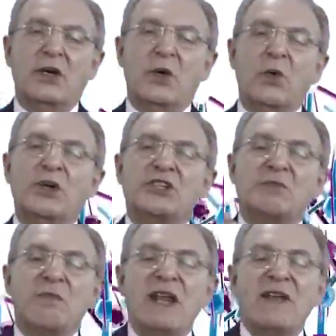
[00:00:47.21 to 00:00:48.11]
which
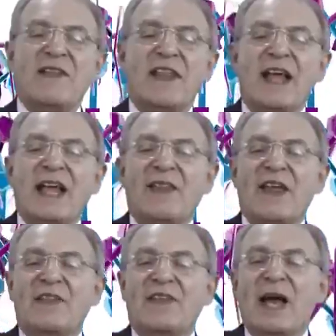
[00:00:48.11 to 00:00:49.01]
means
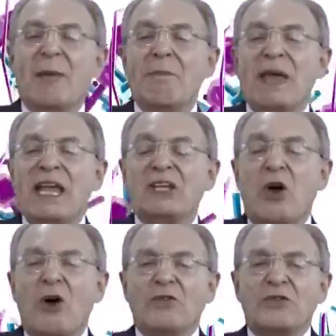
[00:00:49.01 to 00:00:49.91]
that they are made
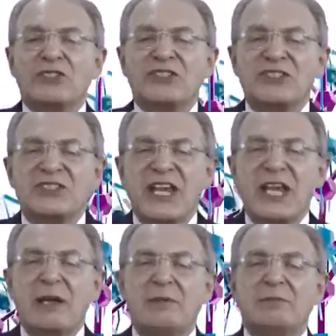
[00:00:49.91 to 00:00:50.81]
of the
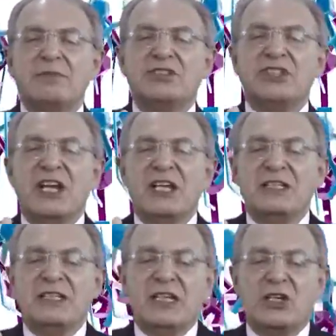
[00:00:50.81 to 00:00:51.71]
same
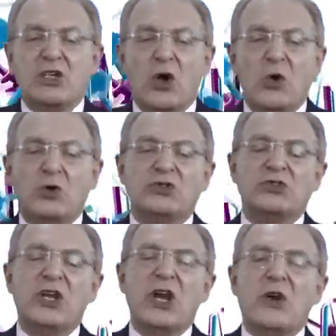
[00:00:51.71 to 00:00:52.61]
genetic
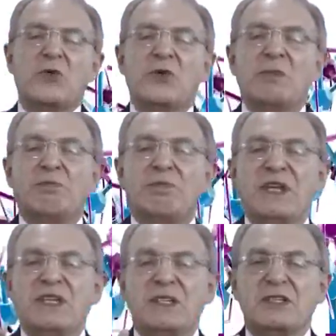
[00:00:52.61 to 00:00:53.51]
codes
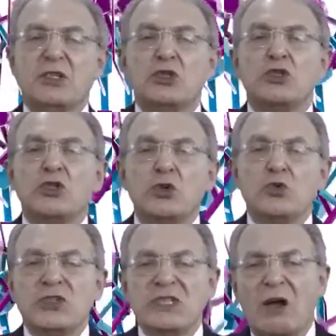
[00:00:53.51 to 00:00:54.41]
repeated
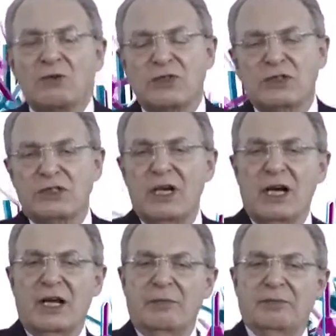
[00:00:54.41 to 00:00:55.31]
2,000
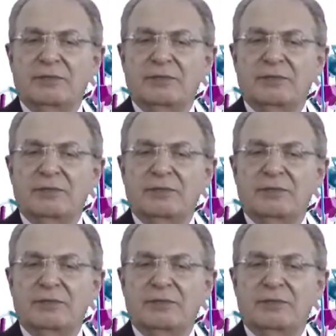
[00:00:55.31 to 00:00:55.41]
times.